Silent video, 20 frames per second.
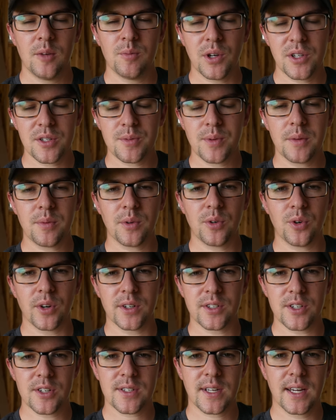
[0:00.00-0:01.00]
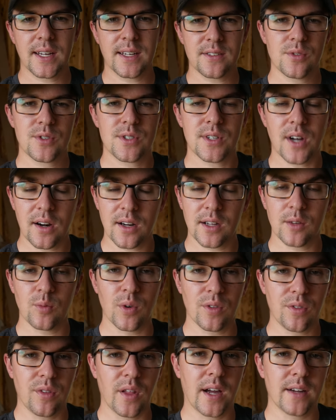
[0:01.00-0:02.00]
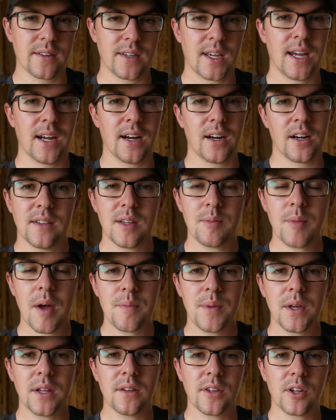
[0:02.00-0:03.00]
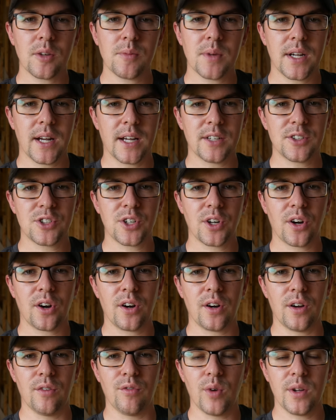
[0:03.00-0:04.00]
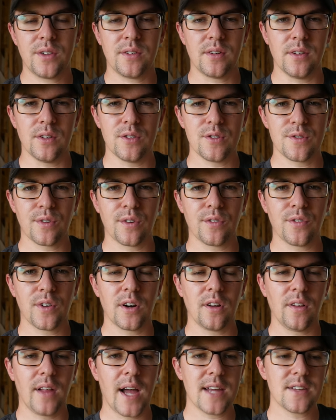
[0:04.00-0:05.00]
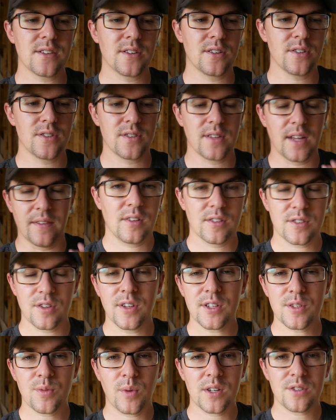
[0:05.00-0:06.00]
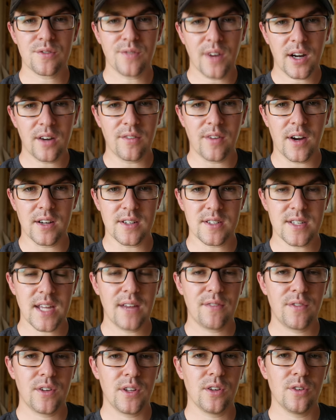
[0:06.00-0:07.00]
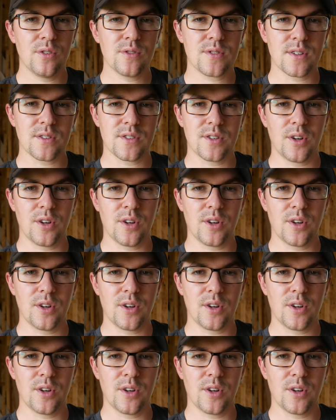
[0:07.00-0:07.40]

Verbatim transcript: most people who are just getting started with lawn care, they might be a little bit unsure of what to use for fertilizers. And so this one is very, very safe to use. There's